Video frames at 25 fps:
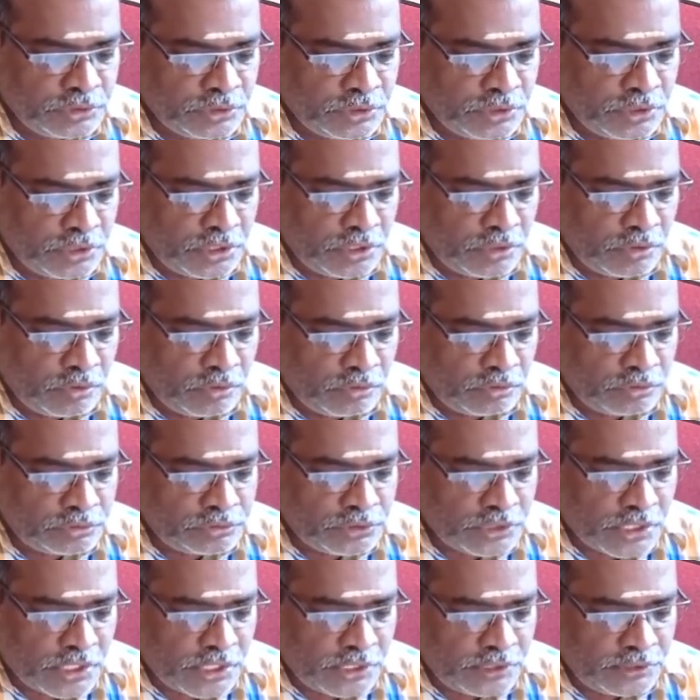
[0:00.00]
On the
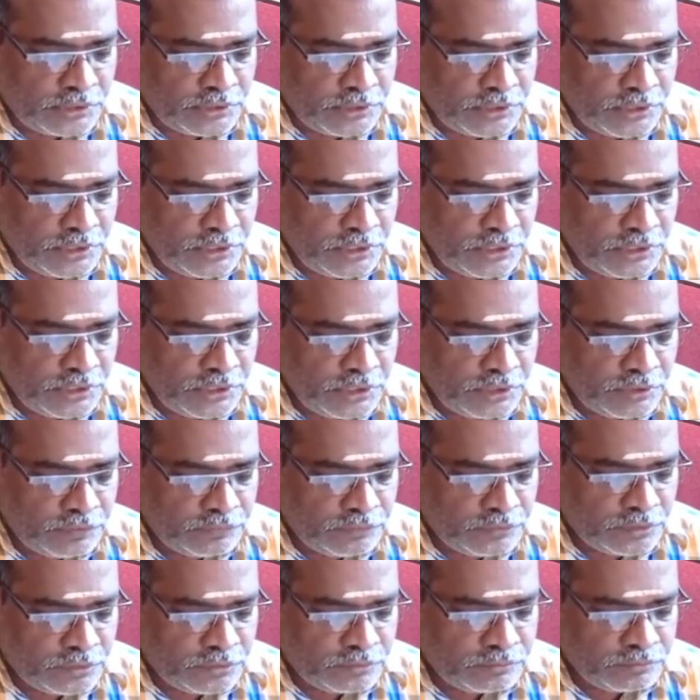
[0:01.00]
contrary, if
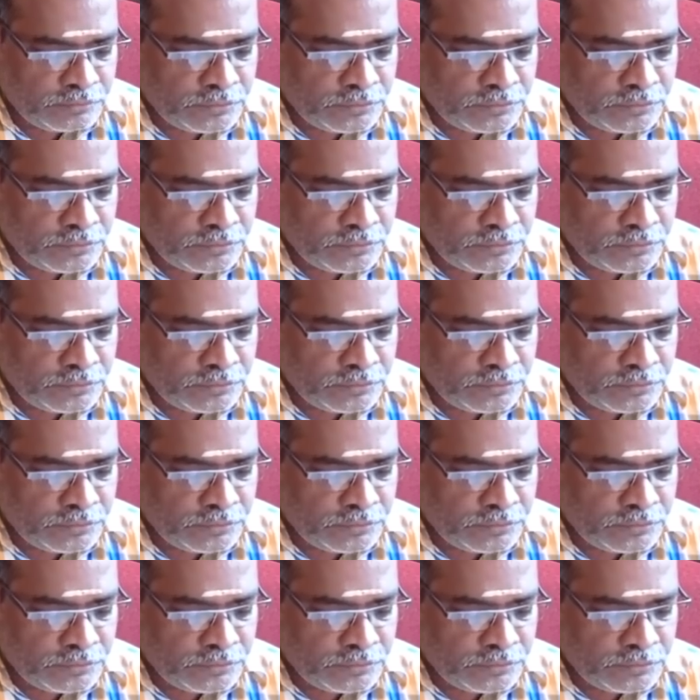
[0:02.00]
the